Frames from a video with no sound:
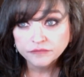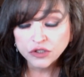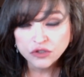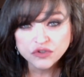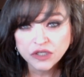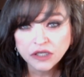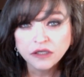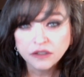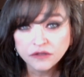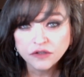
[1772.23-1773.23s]

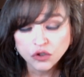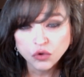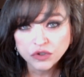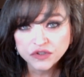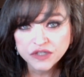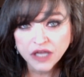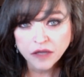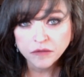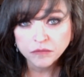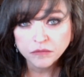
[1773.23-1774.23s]
using the Lord's
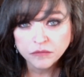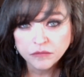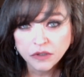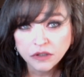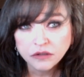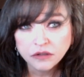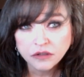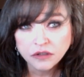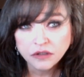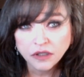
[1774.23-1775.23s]
name
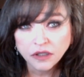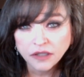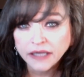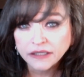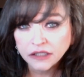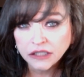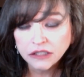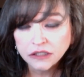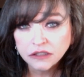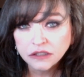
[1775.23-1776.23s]

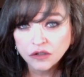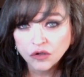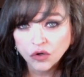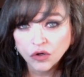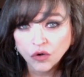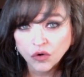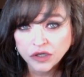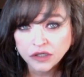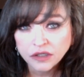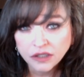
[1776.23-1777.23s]
lightly
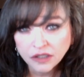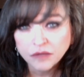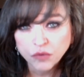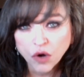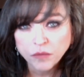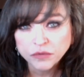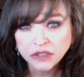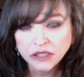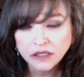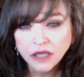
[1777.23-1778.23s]
or
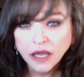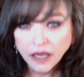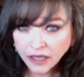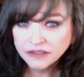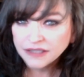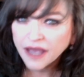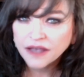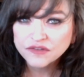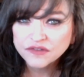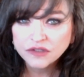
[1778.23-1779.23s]
improperly. And
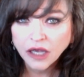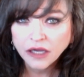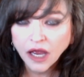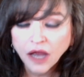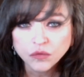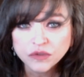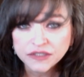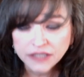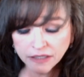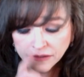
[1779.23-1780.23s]
yes, I
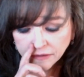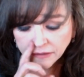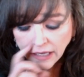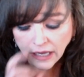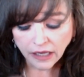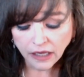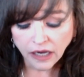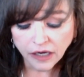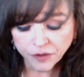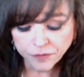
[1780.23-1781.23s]
would say that
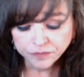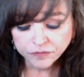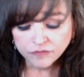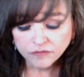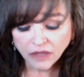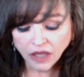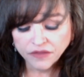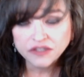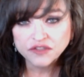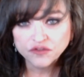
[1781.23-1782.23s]

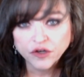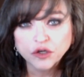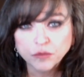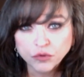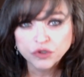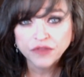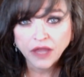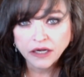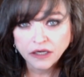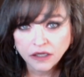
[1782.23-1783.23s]
that it's fair to
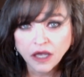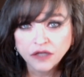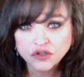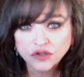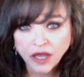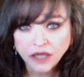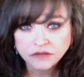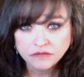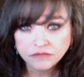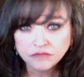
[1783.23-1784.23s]
put that under
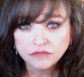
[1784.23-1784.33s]
that